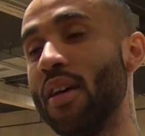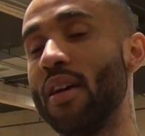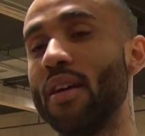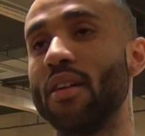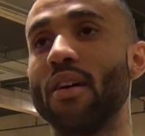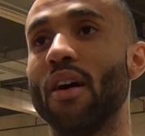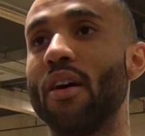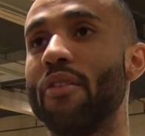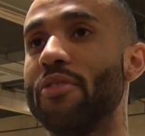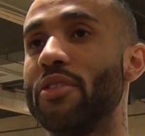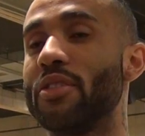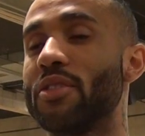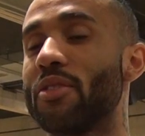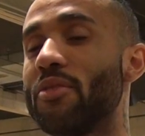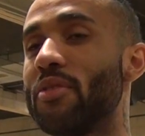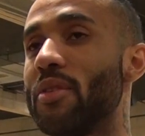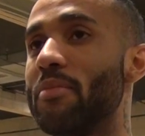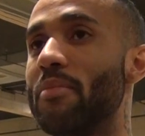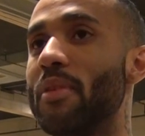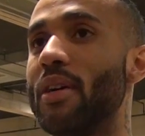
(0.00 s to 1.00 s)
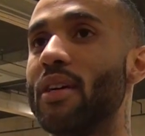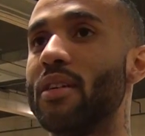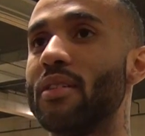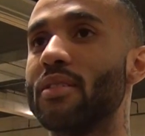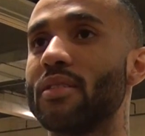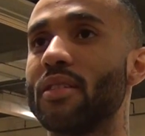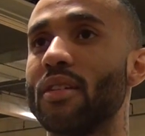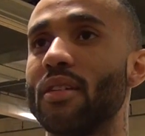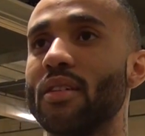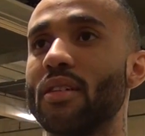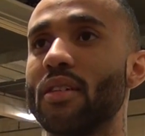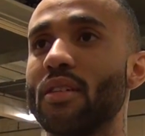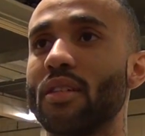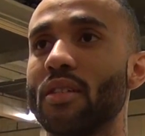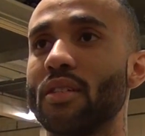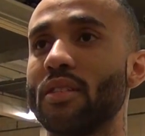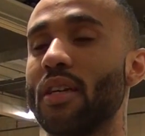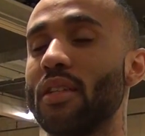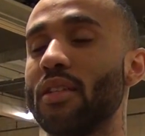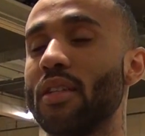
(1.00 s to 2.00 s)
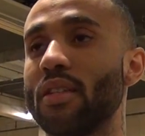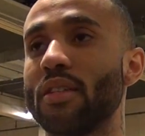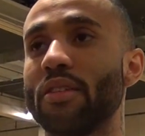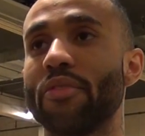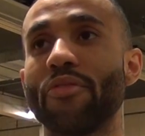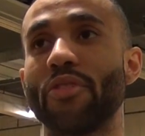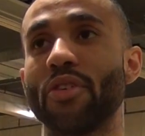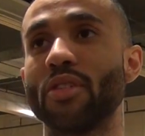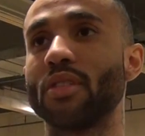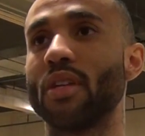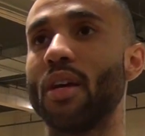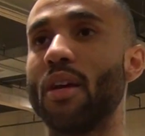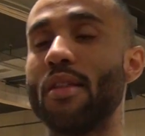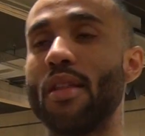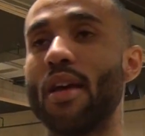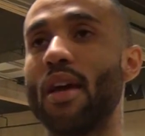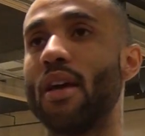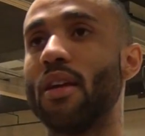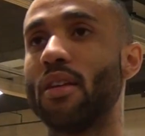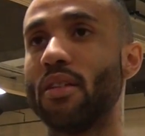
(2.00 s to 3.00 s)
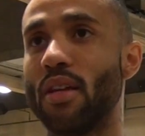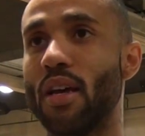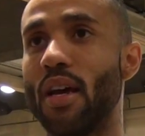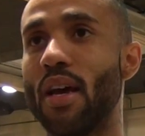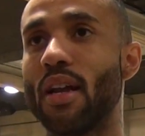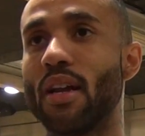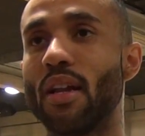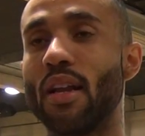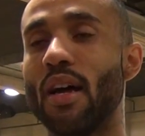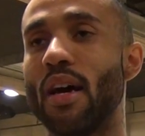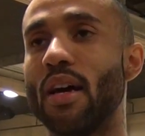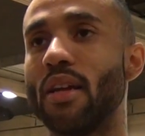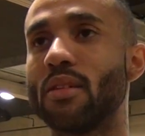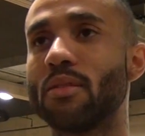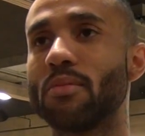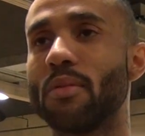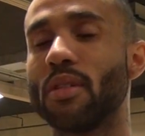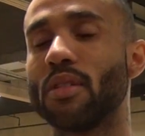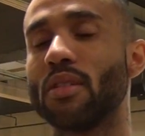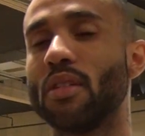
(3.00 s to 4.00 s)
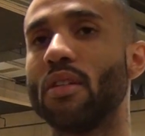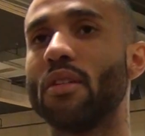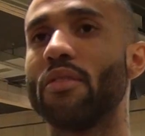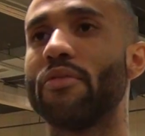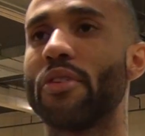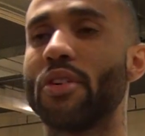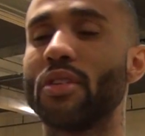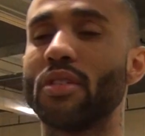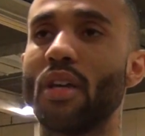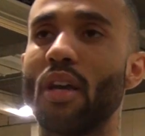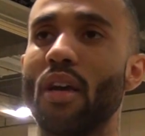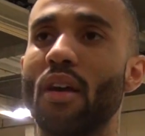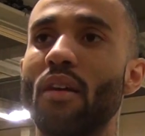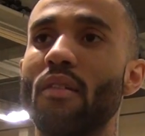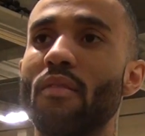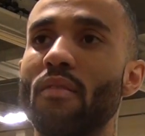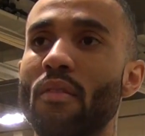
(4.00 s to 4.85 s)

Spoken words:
and offensive rebounds, because I think the first game they had a lot, especially in the first half.